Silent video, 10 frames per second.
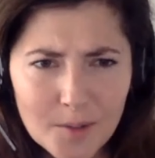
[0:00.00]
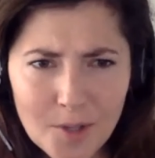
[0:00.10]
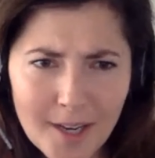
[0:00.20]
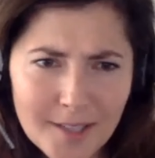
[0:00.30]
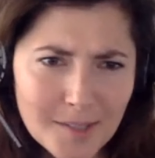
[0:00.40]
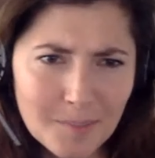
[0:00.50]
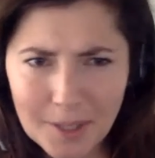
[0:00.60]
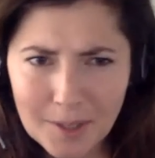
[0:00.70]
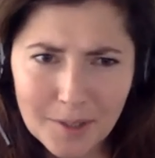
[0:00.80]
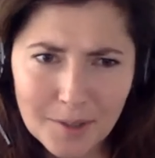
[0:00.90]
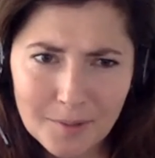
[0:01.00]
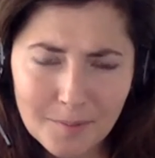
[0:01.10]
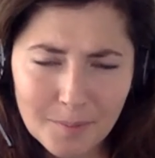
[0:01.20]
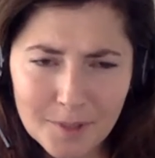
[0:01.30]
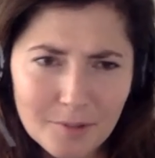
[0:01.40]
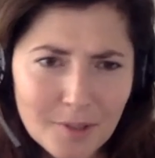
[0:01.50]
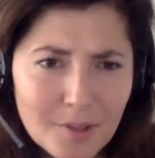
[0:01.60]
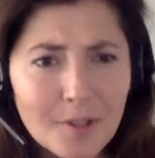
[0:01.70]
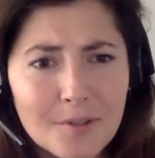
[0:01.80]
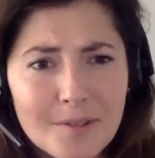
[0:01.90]
trying to pick between
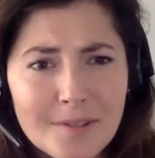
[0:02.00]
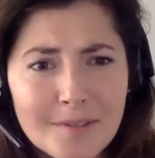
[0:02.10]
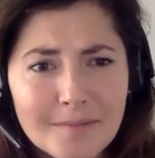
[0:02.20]
those.